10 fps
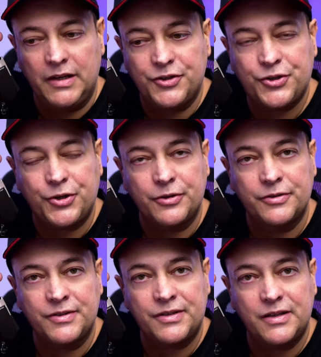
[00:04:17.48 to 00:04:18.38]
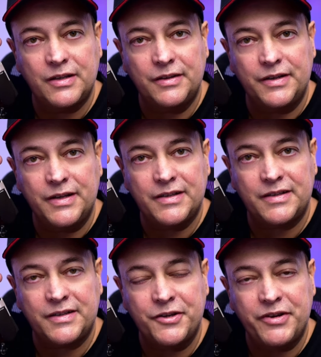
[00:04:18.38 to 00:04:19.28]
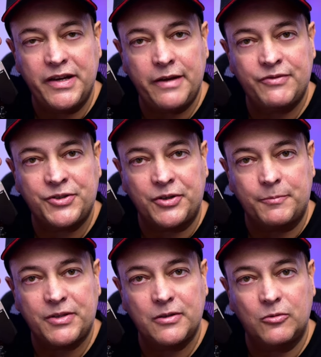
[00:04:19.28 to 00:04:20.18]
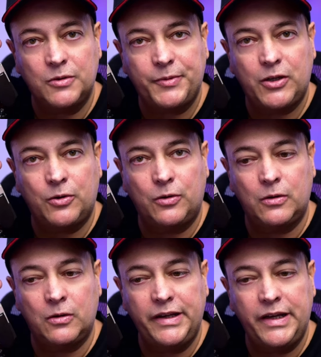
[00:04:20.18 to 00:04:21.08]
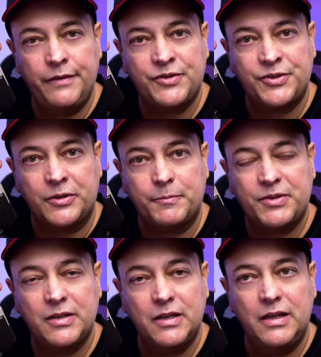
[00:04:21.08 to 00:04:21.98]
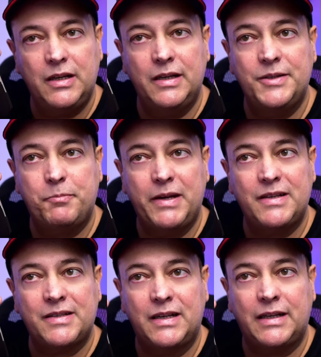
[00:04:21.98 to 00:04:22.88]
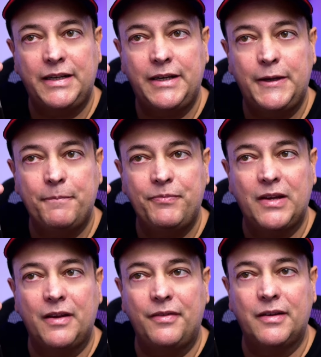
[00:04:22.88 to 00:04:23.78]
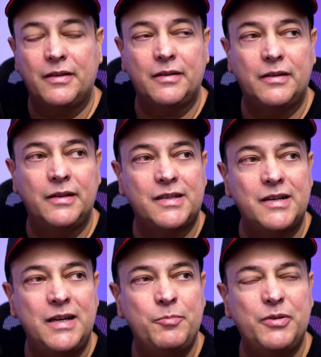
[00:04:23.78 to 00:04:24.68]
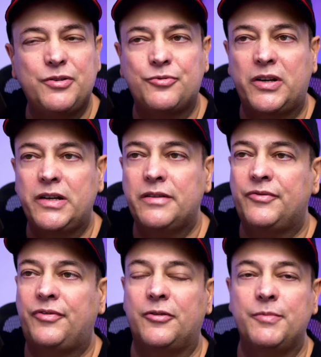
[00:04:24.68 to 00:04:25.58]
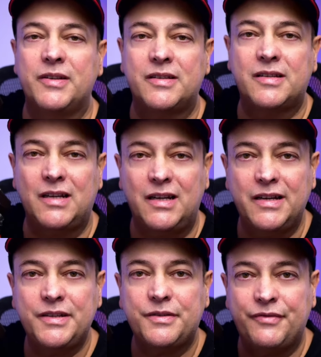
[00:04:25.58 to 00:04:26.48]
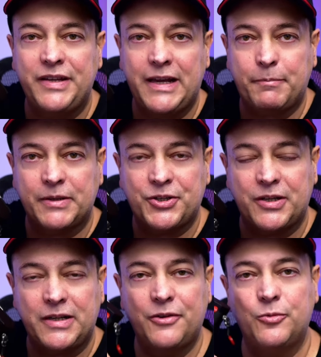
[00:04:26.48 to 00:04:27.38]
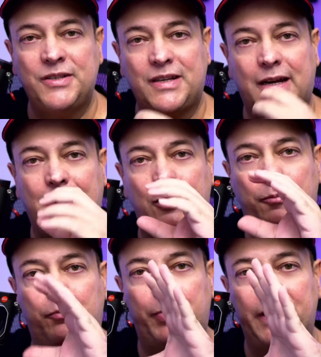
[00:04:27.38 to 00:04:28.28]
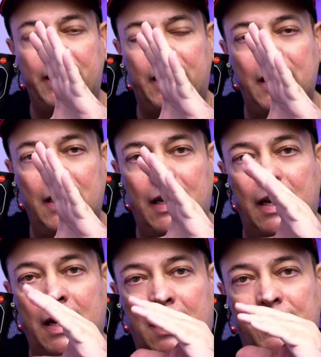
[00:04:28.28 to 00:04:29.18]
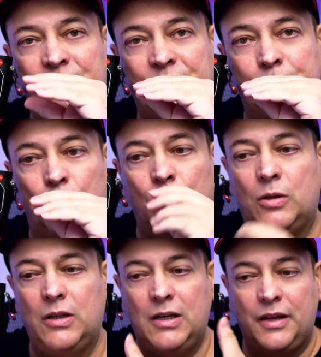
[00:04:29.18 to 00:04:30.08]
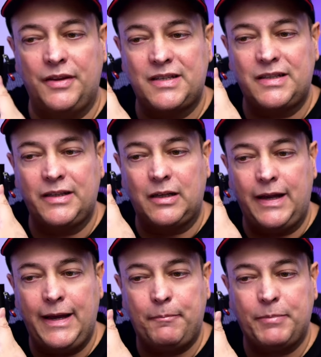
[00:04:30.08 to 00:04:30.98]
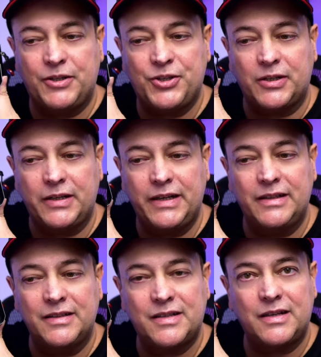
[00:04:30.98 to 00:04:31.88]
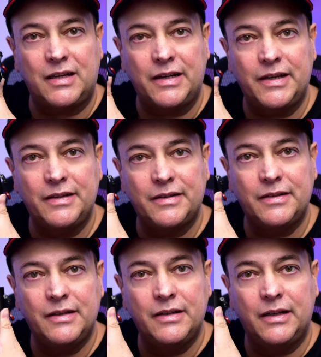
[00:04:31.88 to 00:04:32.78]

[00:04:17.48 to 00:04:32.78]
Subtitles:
and shows the necessary f-stops. What we call f-stops is basically it's a number derived from the size of the aperture. In other words, how big and how small this little aperture inside